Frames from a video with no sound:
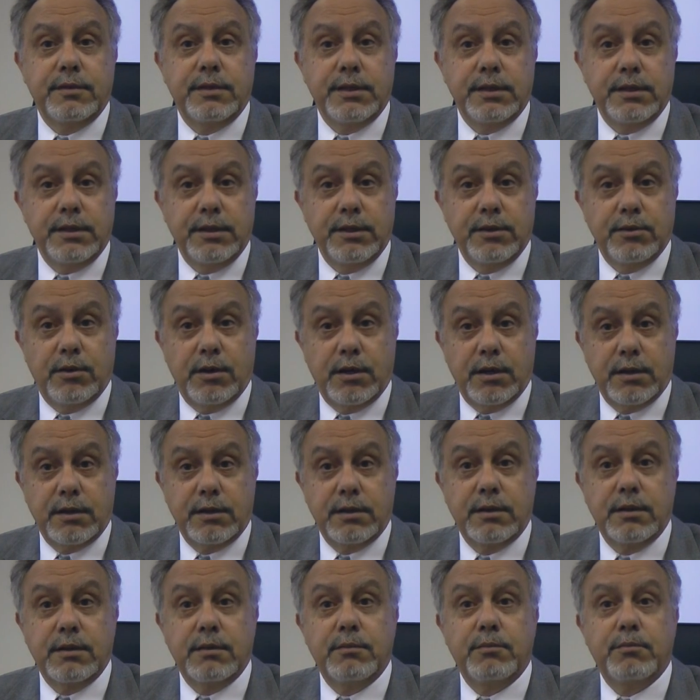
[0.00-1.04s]
the
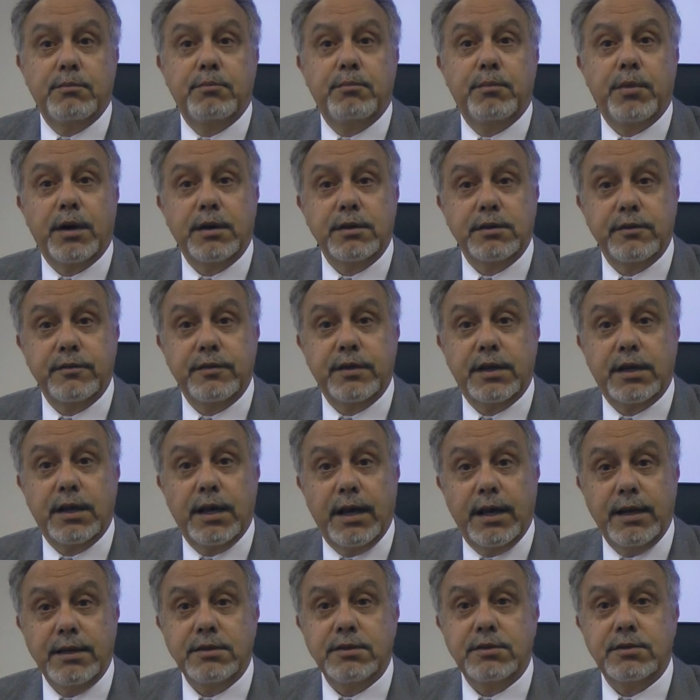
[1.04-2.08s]
EOR part of the
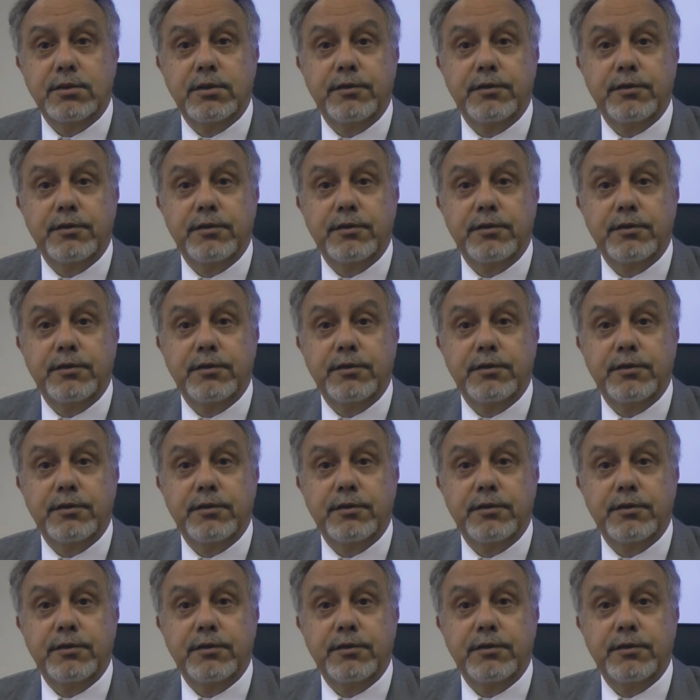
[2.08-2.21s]
class.